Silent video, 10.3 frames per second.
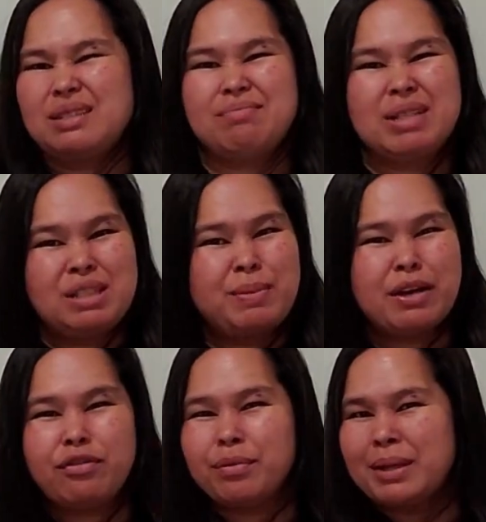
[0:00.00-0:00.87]
It's
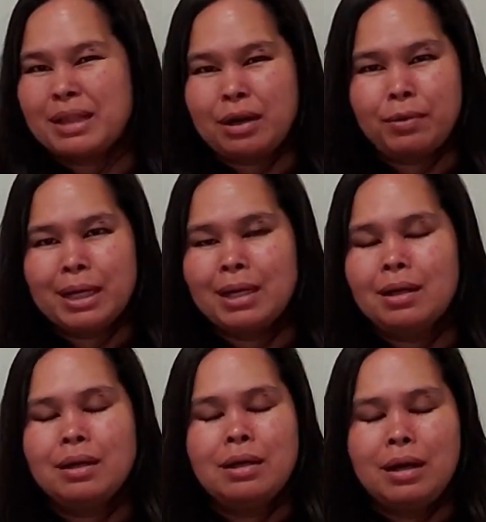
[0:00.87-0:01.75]
better for me that
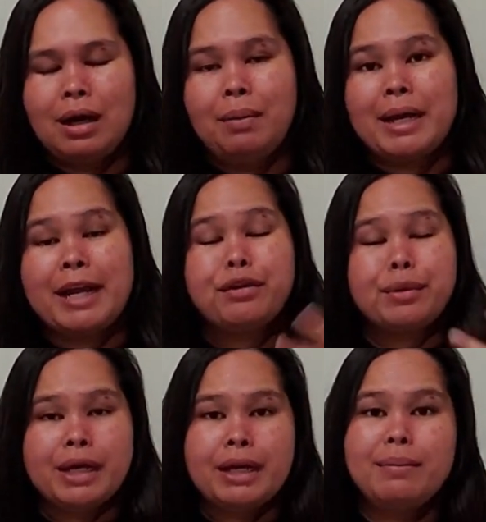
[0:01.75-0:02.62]
way. But I
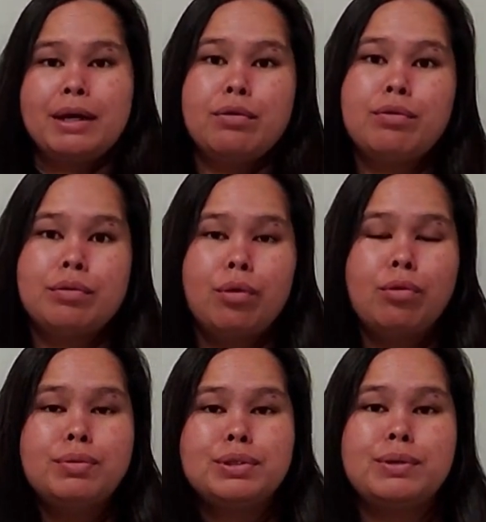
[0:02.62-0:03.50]
created my own
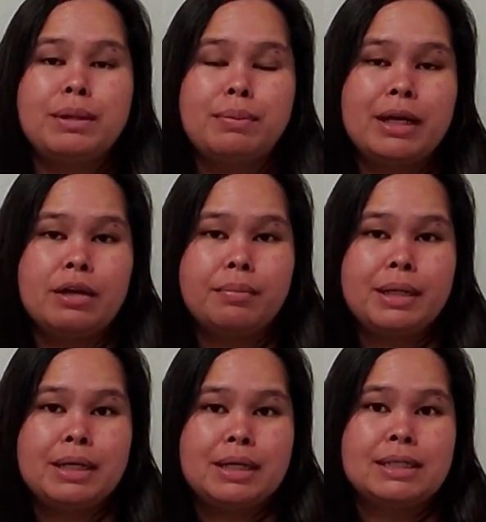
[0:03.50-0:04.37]
homeschooling planner
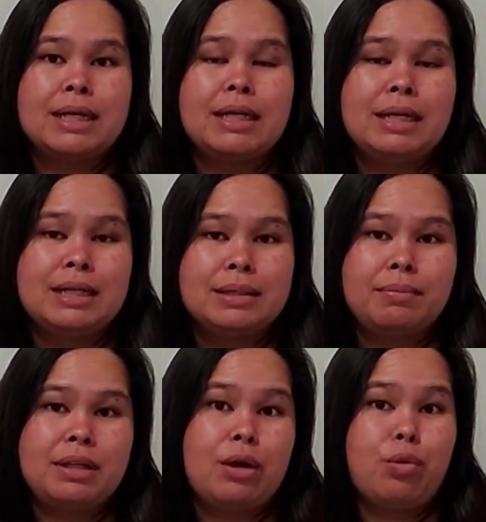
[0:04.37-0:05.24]
because I needed
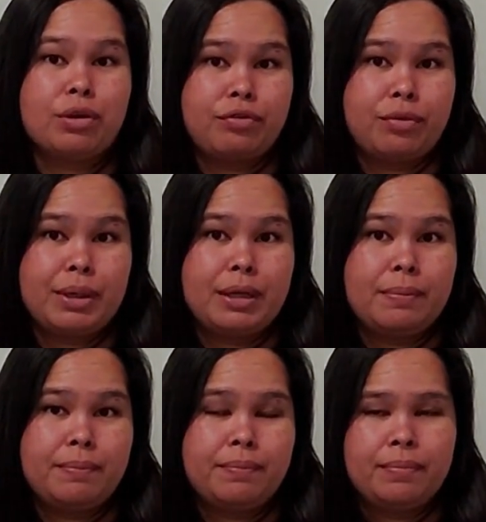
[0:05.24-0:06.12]
something that worked for me.
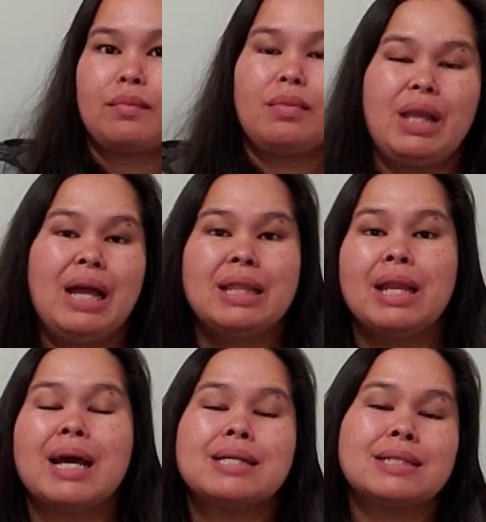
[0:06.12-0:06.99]
And the
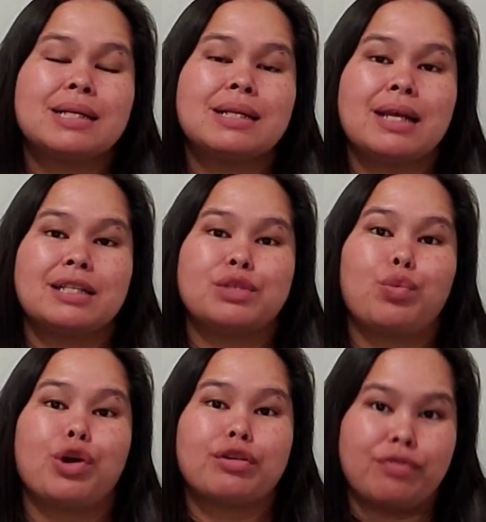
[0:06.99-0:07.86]
last thing that's
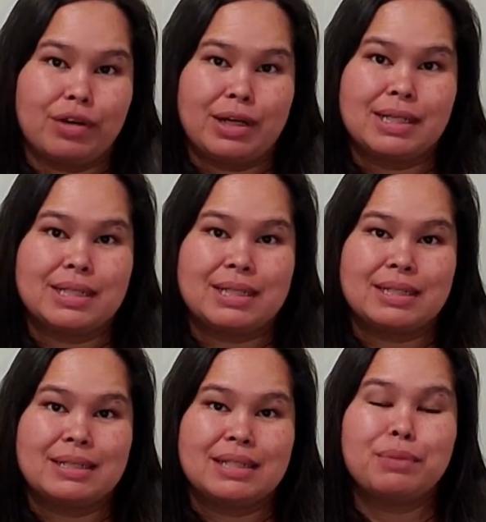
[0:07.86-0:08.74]
worked for us,
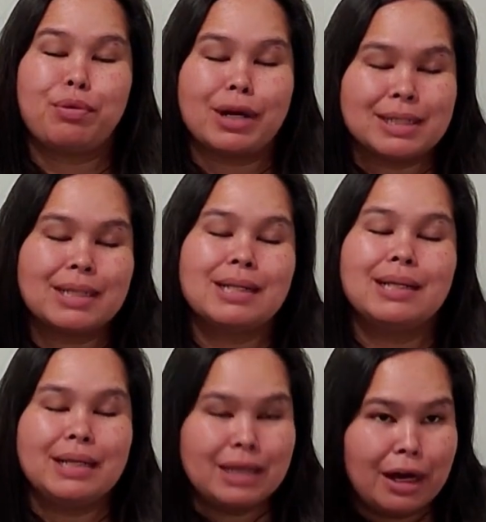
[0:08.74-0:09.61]

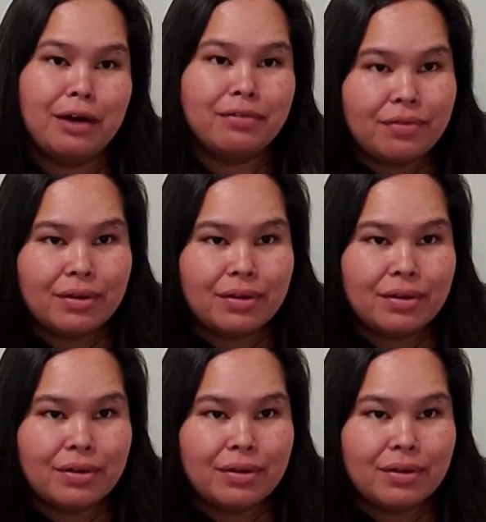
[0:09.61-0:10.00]
surprisingly enough,